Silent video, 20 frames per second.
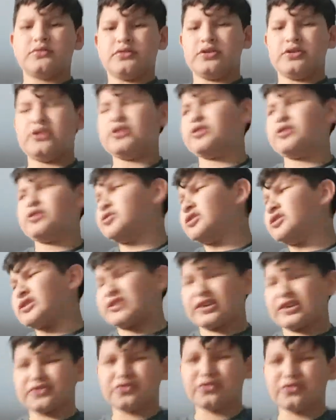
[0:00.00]
You
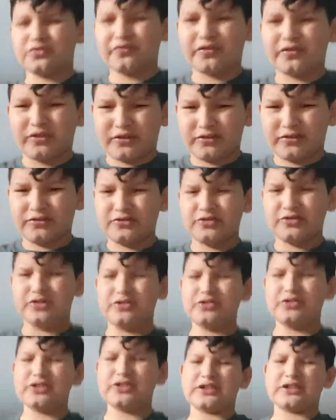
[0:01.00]
look
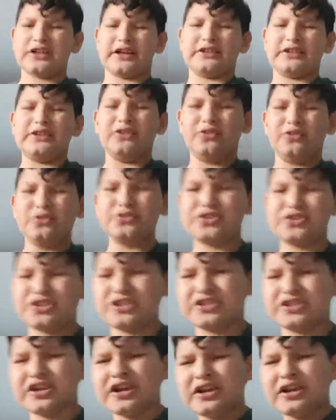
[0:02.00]
like little
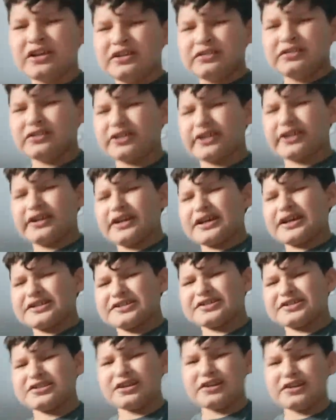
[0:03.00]
Ootsies looking ass
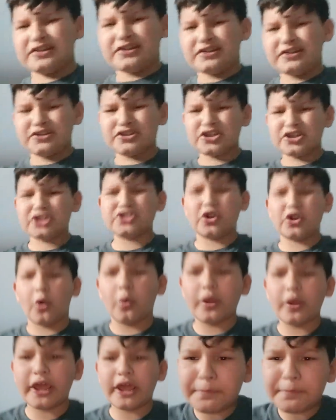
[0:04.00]
son. Shut your
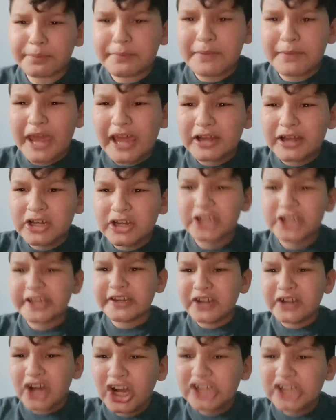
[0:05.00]
Ip Man
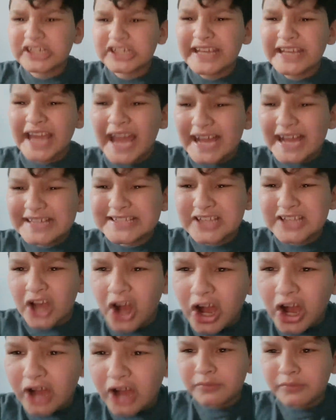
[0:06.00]
looking ugly ass
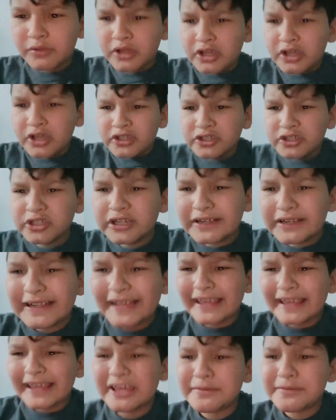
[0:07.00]
up. You look
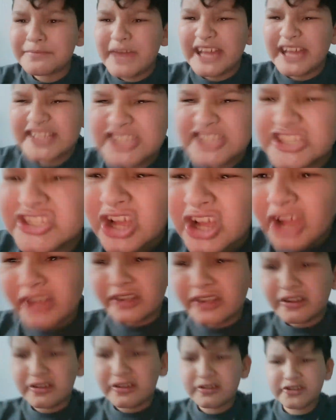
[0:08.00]
like Ip Man's
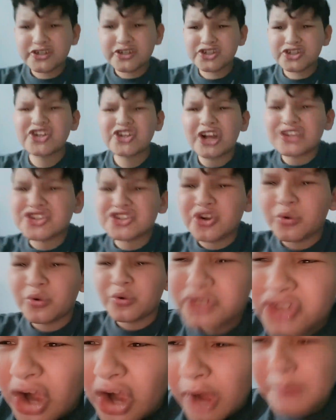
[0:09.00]
son. Shut your
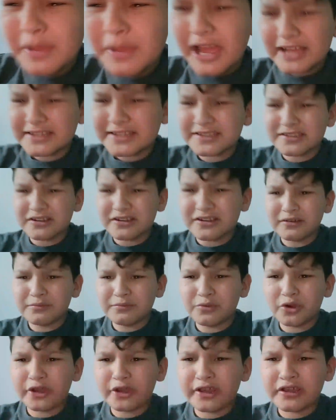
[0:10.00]
dumb ass up,
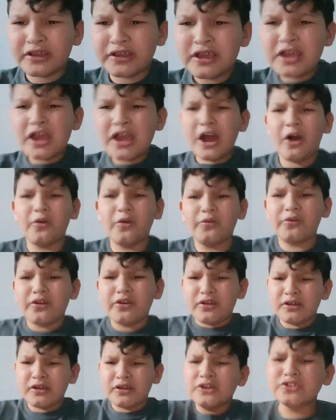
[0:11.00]
boy. Oh,
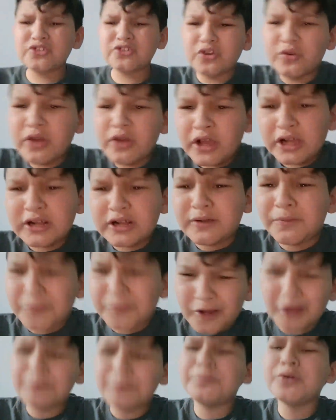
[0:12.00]
dude.
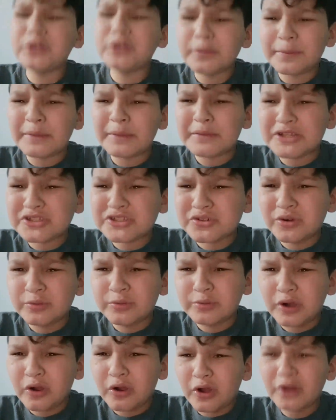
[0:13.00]
Come pull up at my school,
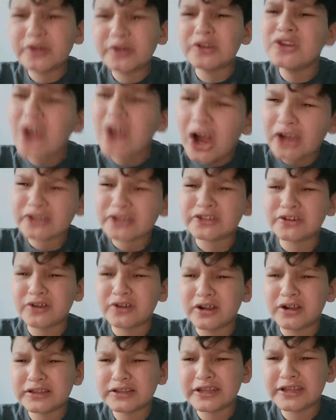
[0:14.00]
bro. I'll knock your
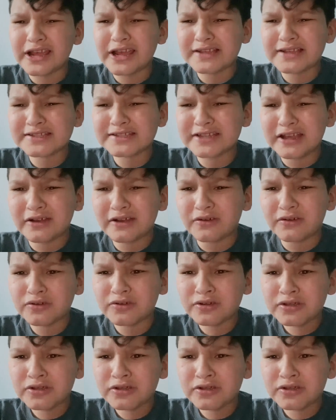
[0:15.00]
ugly ass out.